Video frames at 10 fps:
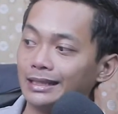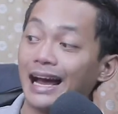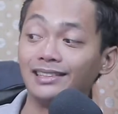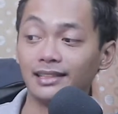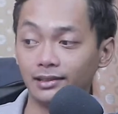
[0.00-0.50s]

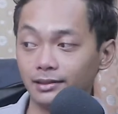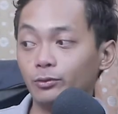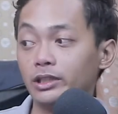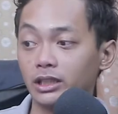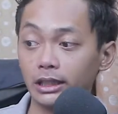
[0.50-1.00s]
assets,
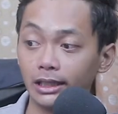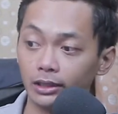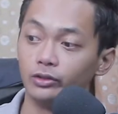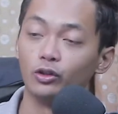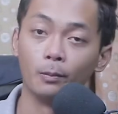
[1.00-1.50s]
which
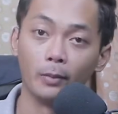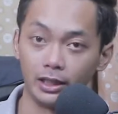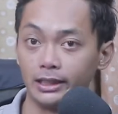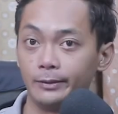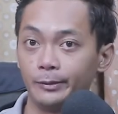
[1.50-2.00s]
is yung
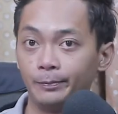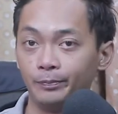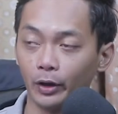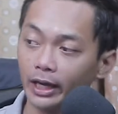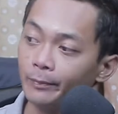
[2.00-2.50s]
money.
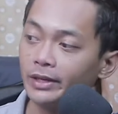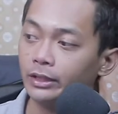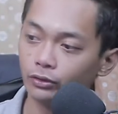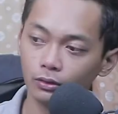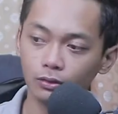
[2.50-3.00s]
Okay?
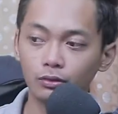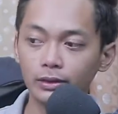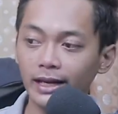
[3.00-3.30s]
So,